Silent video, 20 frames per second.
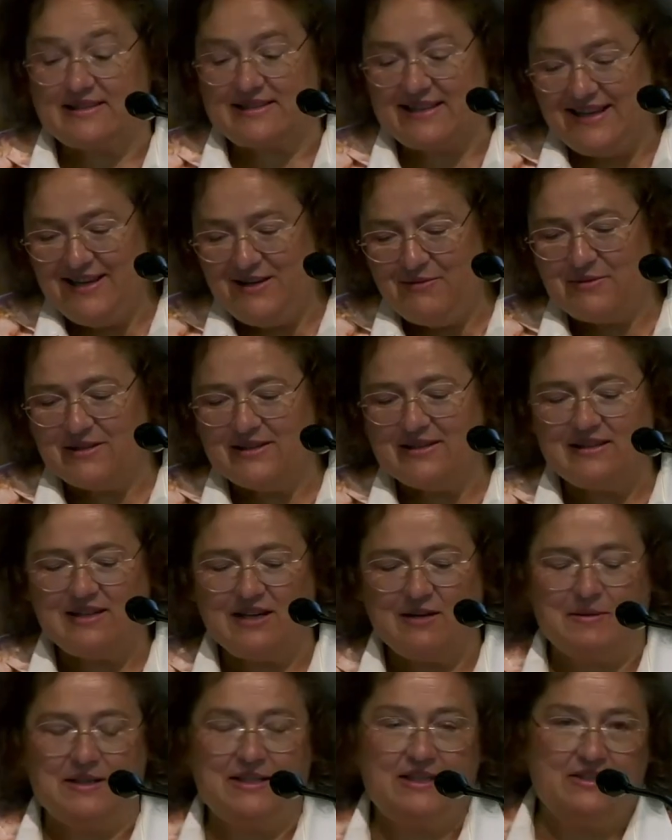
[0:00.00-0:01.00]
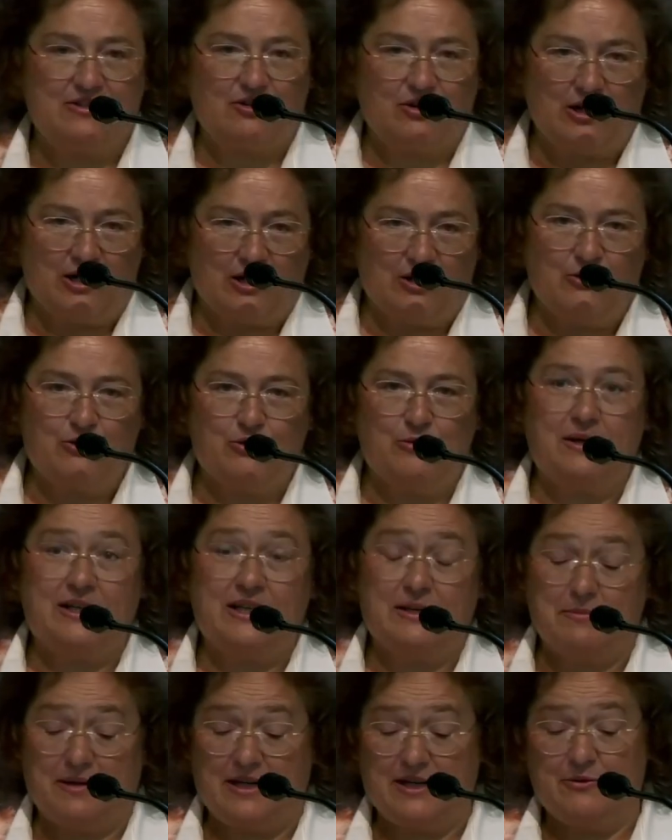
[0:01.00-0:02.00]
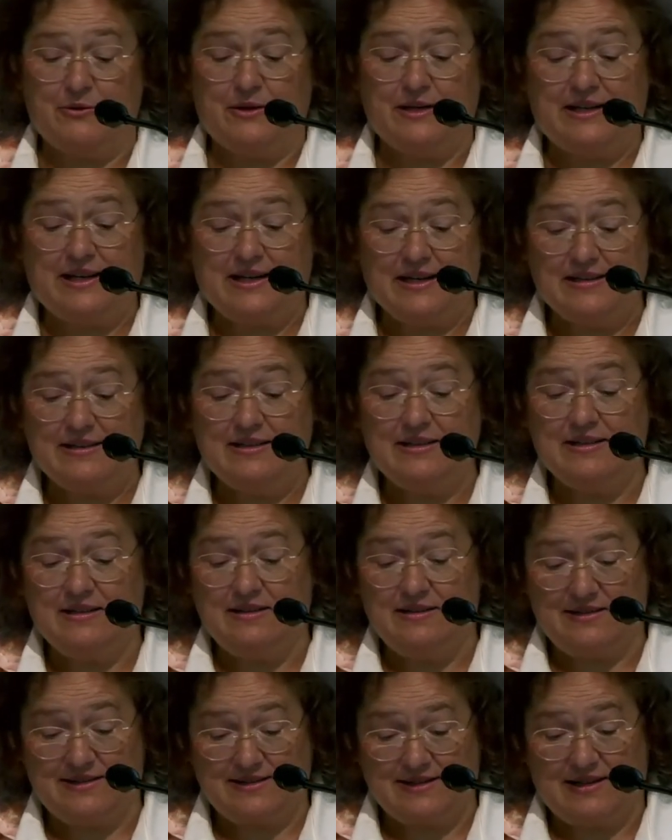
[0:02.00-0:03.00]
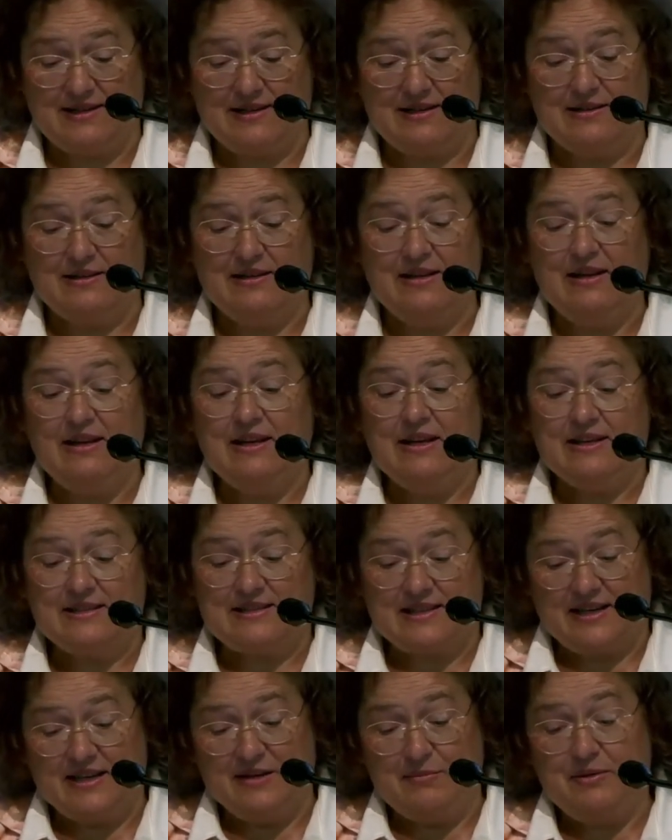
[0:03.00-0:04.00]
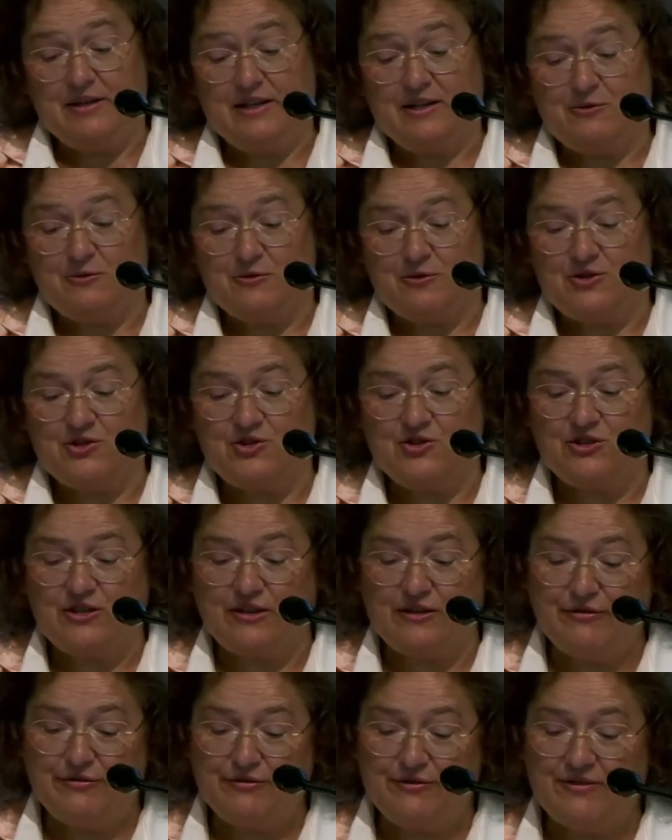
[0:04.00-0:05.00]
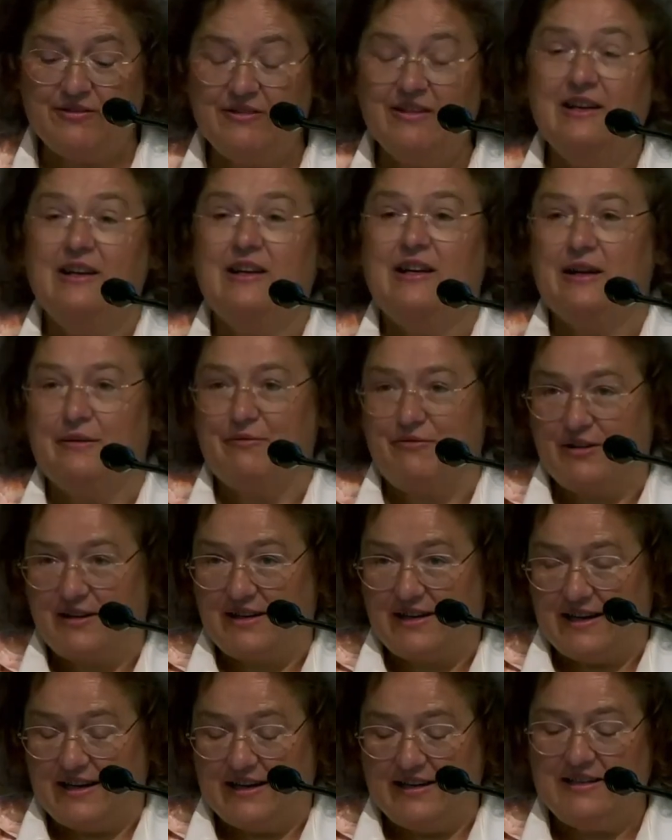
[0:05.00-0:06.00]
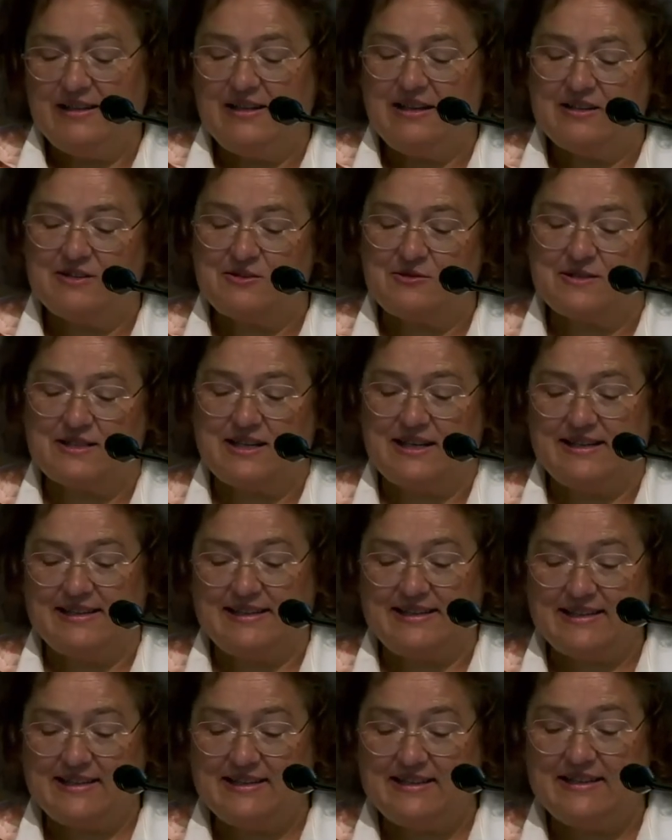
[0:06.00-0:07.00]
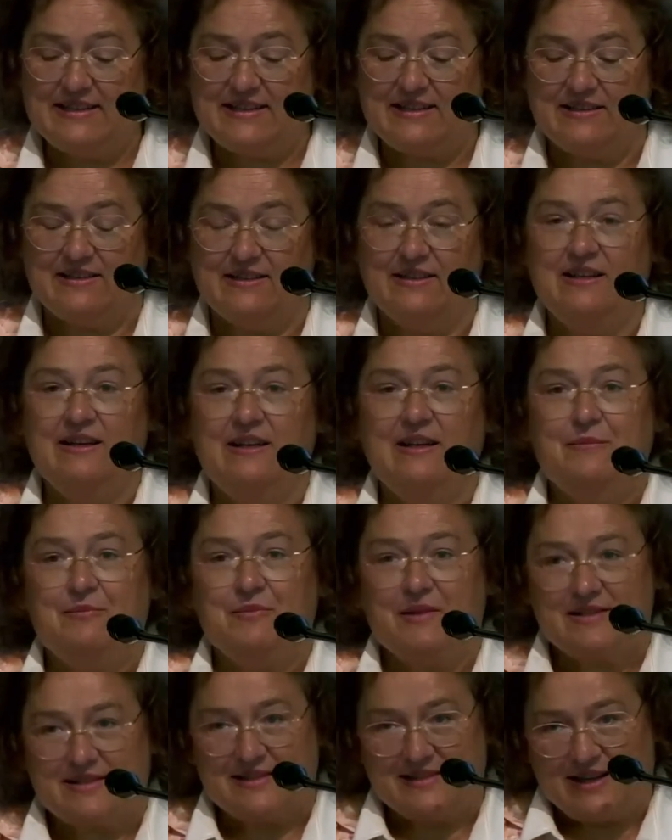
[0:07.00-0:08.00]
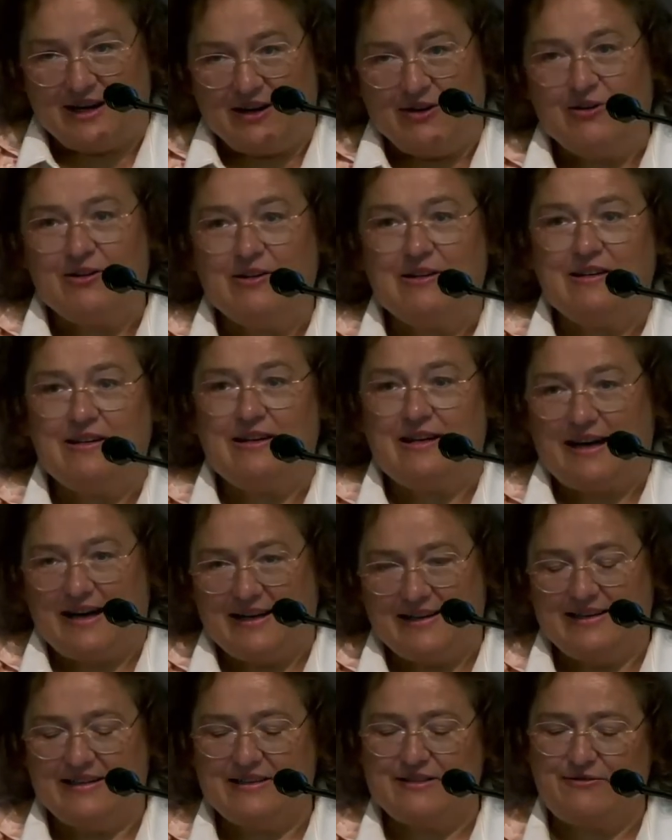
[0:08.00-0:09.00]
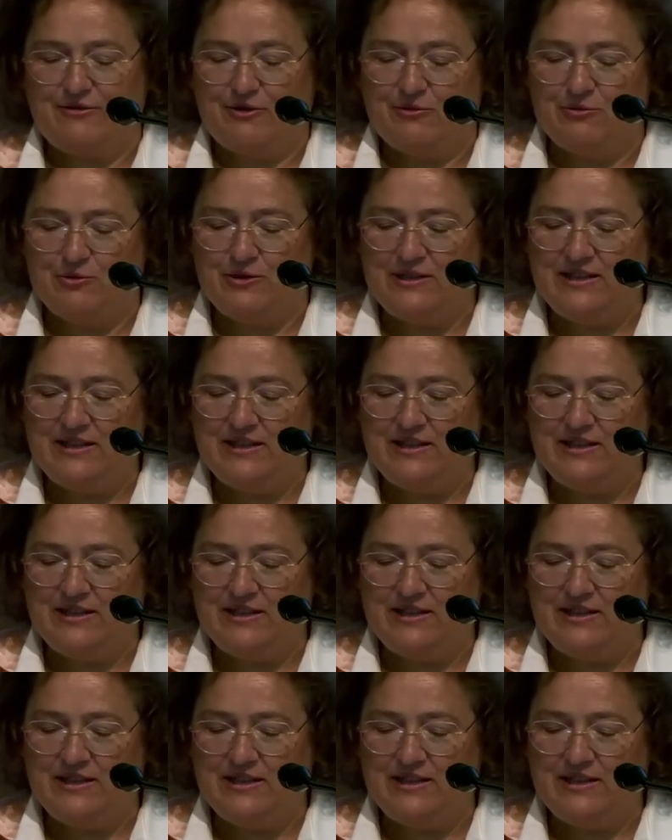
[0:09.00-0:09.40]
Nevertheless, the same can be stated about Immanuel Kant's pedagogical writings in contrast to his 3 great philosophical works, the 3 critiques.